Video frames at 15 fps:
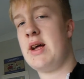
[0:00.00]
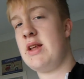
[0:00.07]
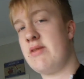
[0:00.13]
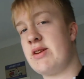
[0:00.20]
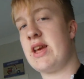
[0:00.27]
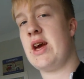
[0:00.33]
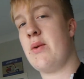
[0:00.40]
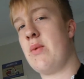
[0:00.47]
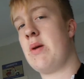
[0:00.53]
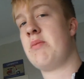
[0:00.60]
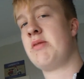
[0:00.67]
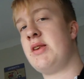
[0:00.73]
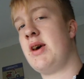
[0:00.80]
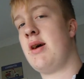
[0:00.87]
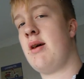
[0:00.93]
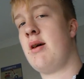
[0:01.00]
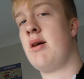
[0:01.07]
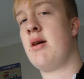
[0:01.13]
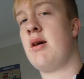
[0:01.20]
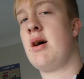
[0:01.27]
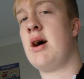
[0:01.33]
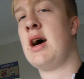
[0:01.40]
I name's Kieran Webster.
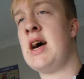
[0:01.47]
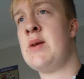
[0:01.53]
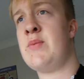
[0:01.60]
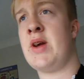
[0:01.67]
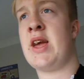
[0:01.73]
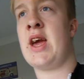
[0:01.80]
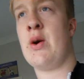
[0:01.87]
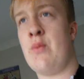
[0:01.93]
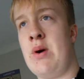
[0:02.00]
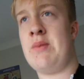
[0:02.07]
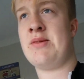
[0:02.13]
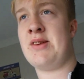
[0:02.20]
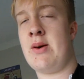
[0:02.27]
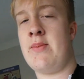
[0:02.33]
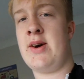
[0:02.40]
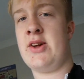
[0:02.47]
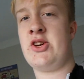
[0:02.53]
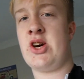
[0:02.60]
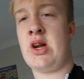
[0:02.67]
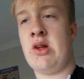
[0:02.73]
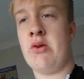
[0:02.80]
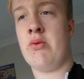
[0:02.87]
I've been Kieran Webster on my
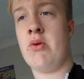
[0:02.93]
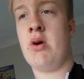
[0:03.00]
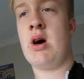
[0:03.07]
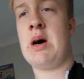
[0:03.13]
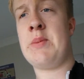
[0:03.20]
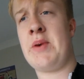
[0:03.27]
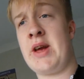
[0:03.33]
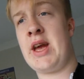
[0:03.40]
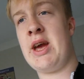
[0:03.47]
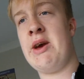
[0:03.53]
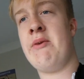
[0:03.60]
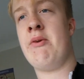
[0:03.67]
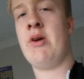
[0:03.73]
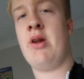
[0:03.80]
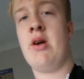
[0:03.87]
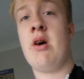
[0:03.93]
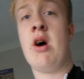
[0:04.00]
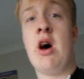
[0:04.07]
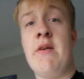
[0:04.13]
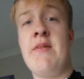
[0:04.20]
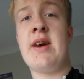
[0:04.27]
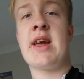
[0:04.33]
channel, been Kieran,
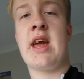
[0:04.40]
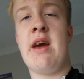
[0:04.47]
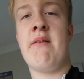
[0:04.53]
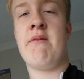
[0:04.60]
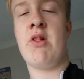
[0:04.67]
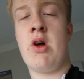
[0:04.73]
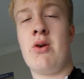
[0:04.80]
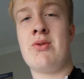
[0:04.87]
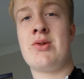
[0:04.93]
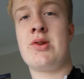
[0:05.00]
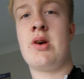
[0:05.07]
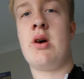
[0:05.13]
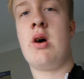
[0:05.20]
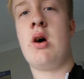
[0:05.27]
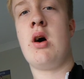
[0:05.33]
Bear Vlogs.